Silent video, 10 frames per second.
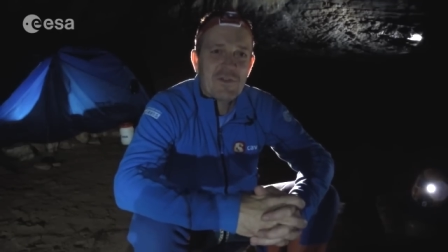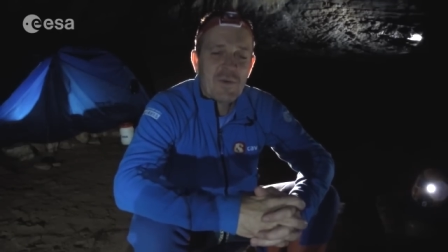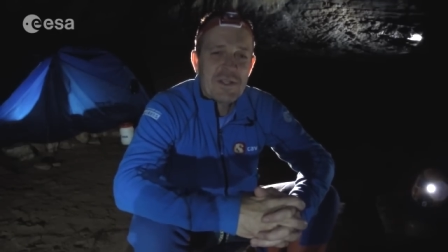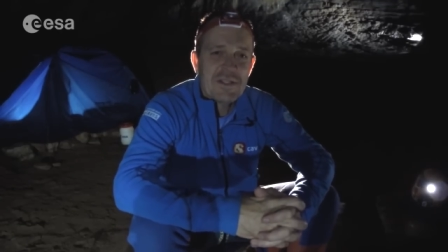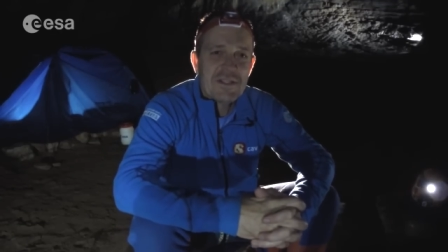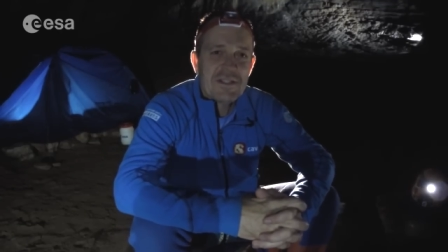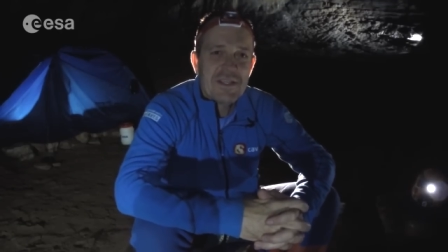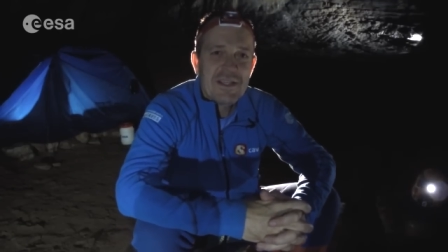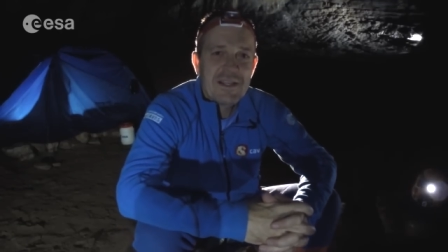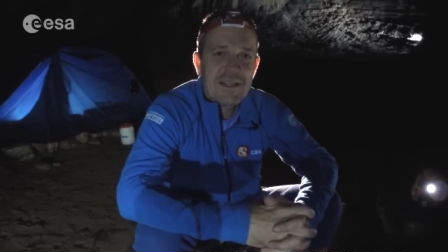
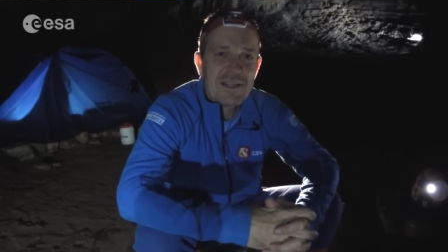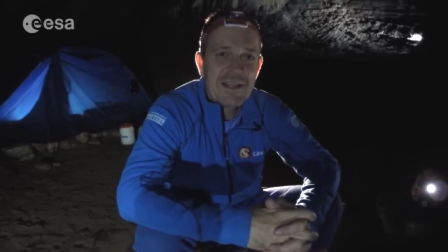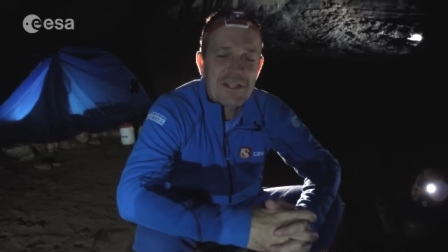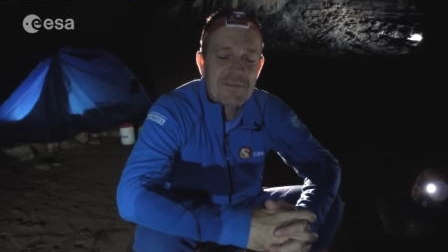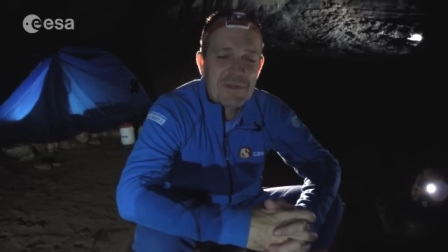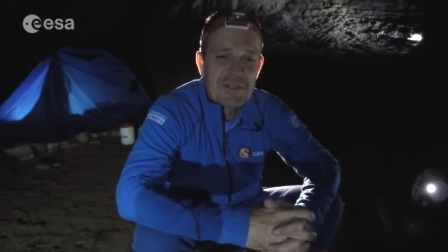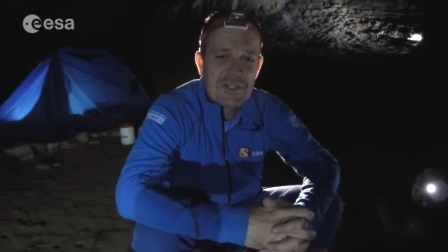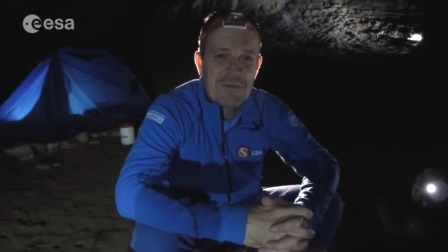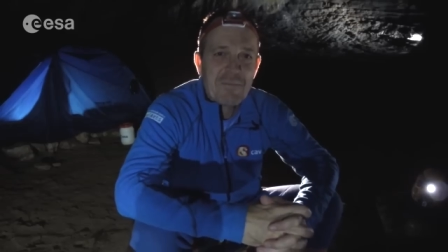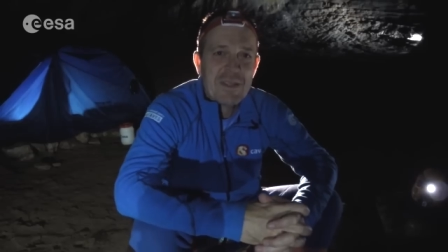2016 uh,
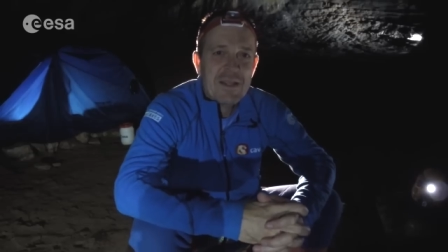expedition.